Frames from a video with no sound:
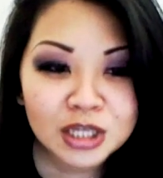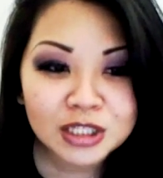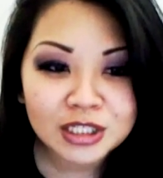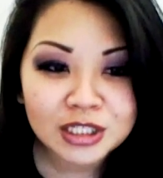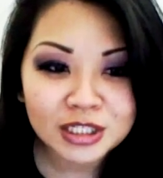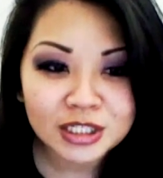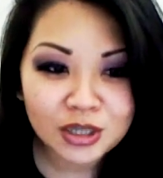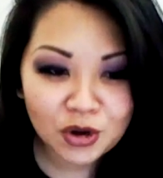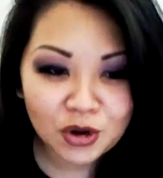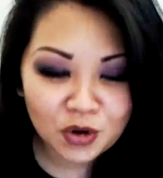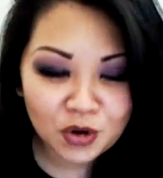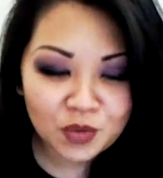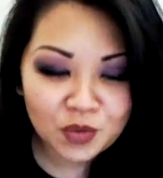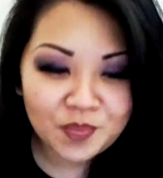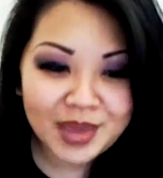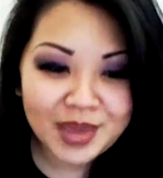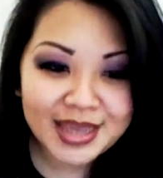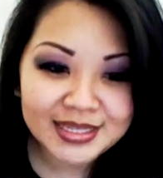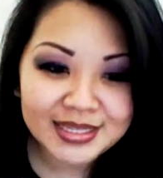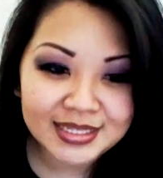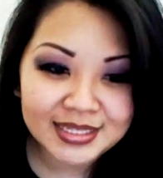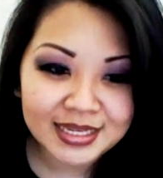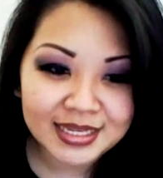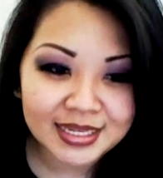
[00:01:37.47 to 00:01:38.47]
So
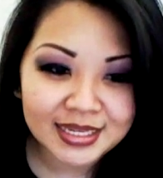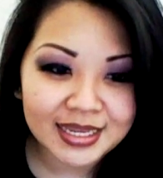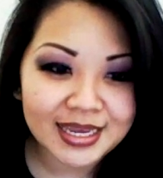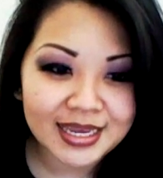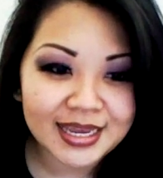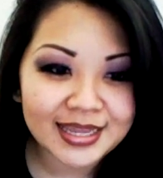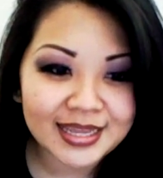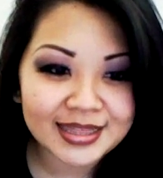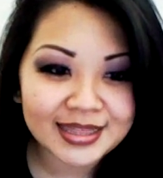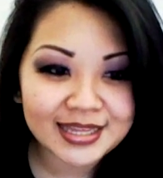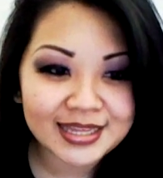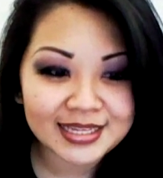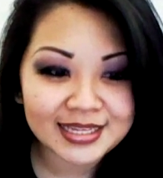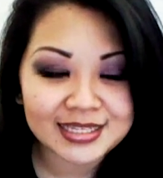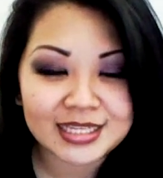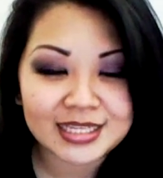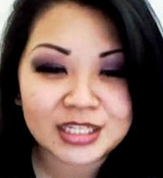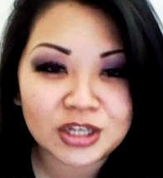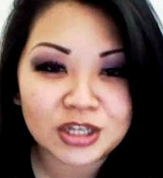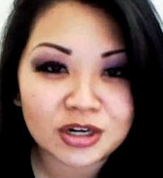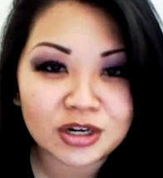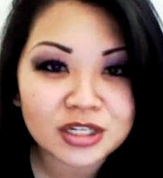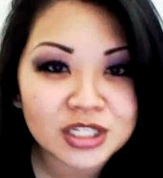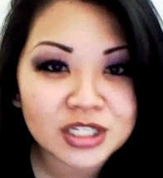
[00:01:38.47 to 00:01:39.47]
basically, this
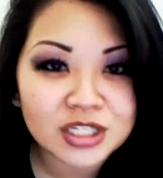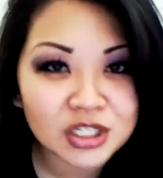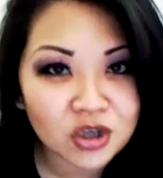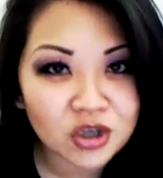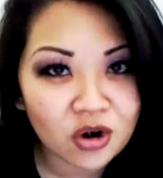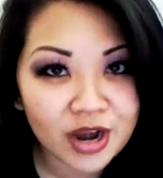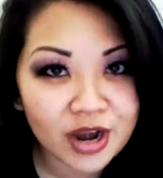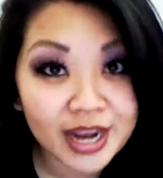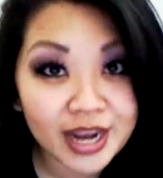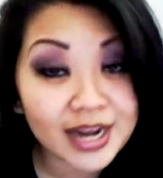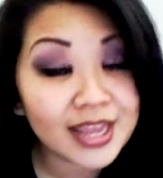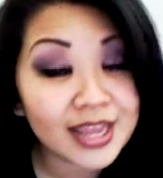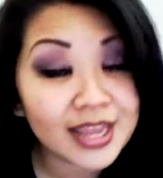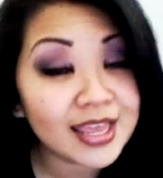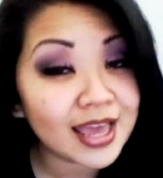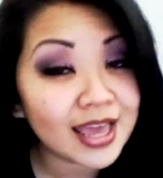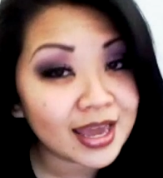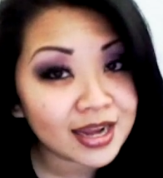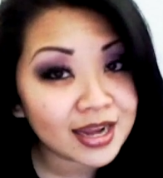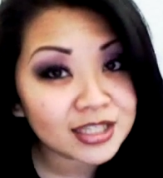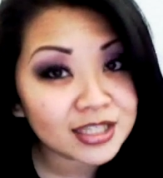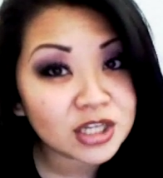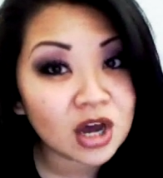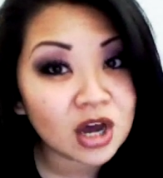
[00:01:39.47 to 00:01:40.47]
is her story, and
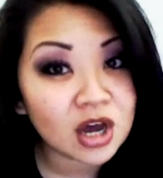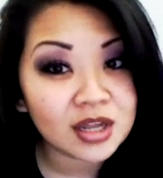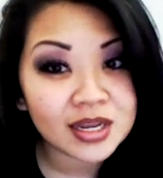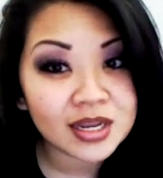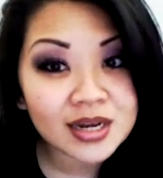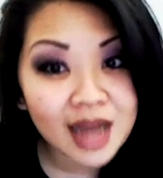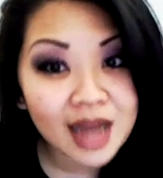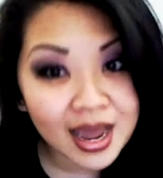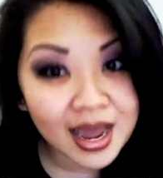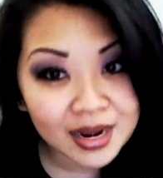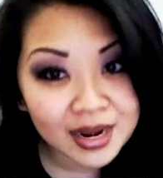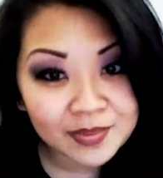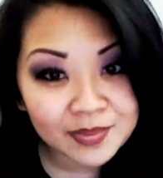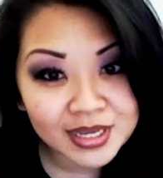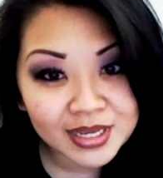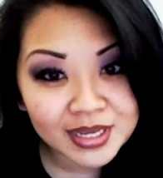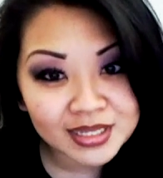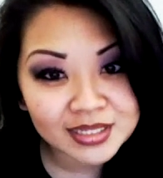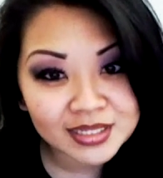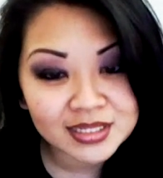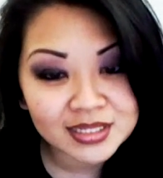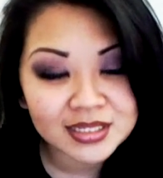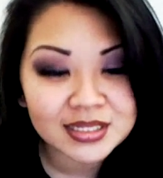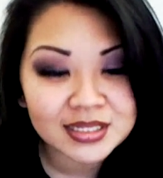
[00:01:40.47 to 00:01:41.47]
again, it's all
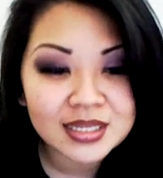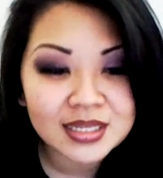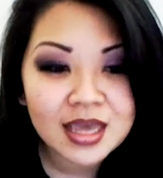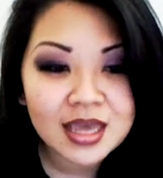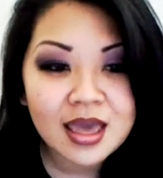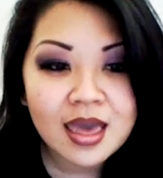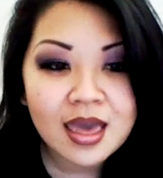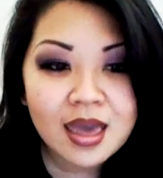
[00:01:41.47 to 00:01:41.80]
anonymous.